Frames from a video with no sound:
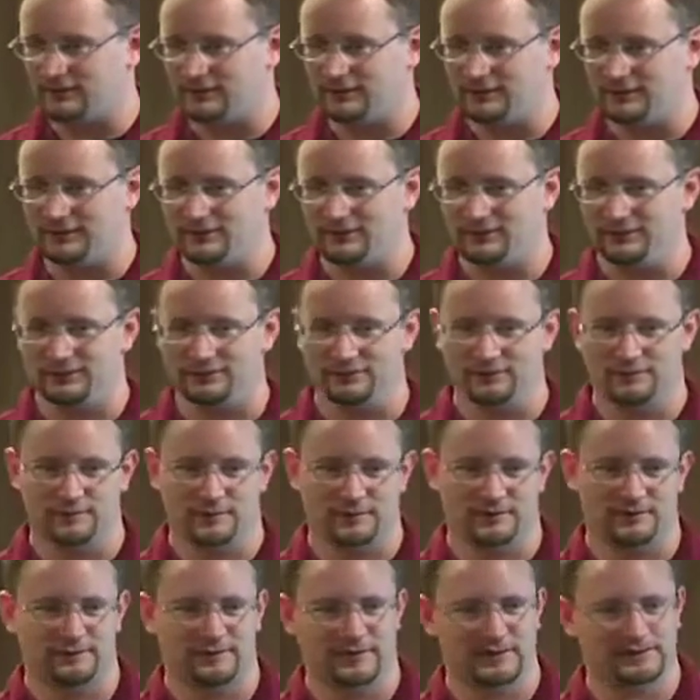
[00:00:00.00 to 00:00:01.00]
So not
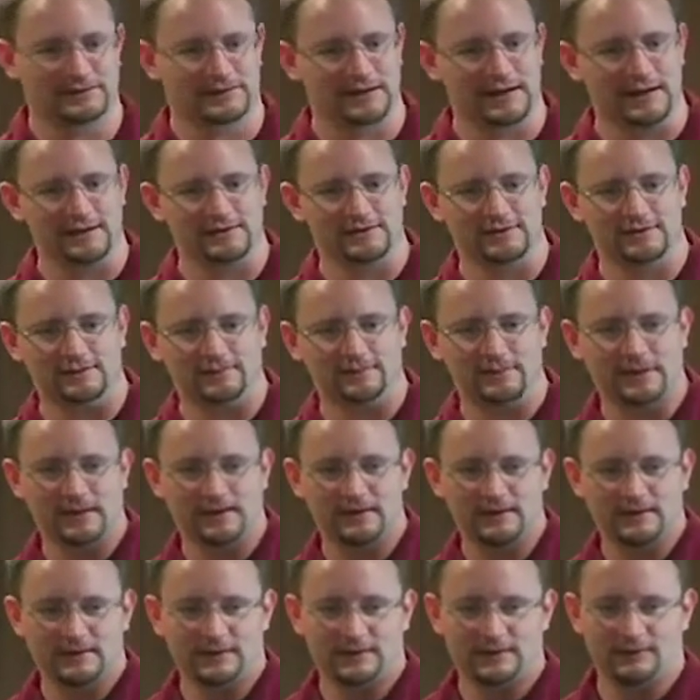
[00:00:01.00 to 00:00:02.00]
only do you do the criminal
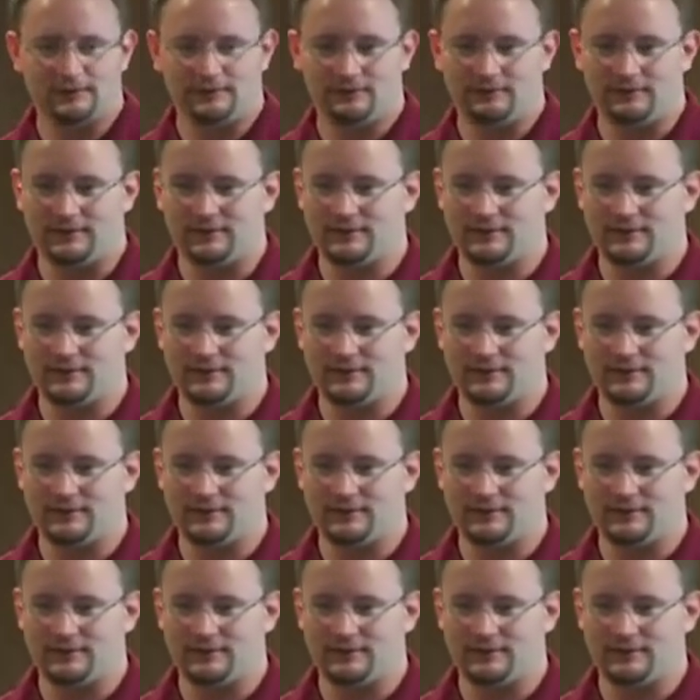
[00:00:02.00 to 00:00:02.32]
investigation,